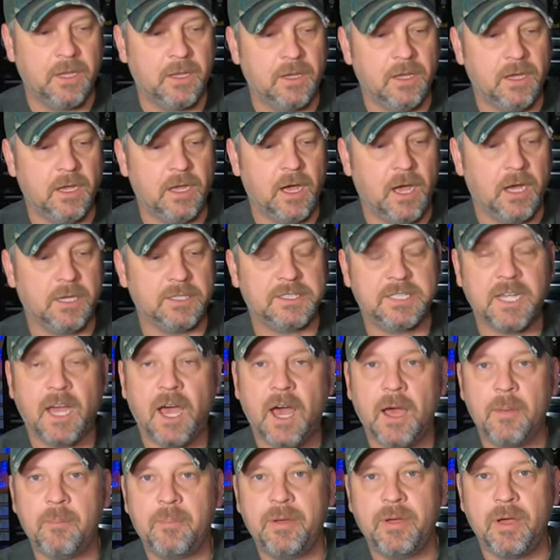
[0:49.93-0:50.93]
On
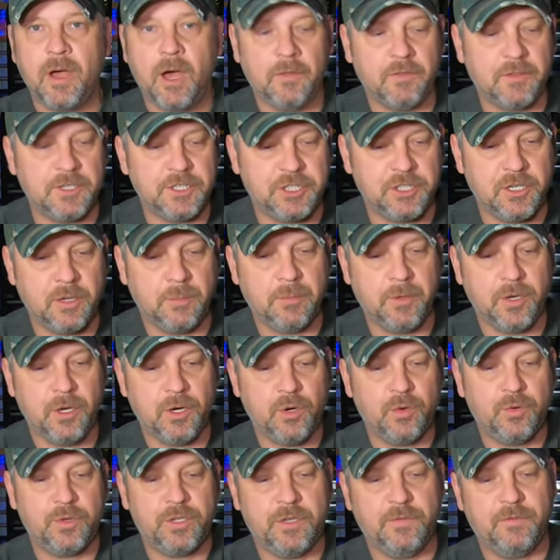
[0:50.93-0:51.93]
top, on the
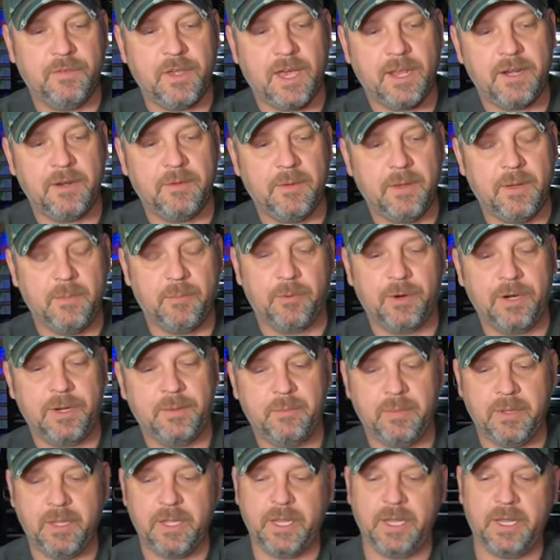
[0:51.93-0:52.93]
Jumbo, you've got a pretty
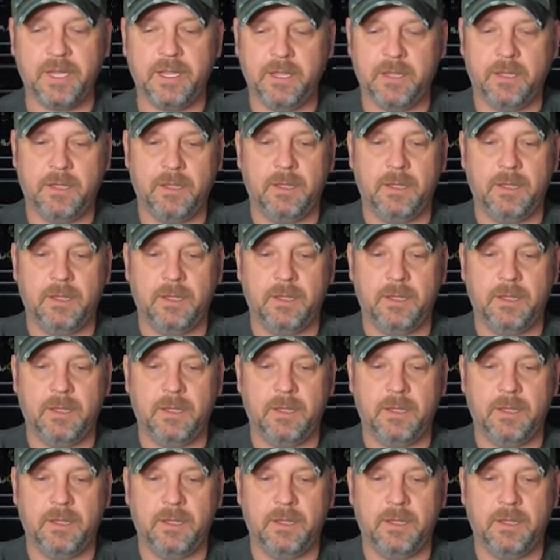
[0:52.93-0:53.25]
big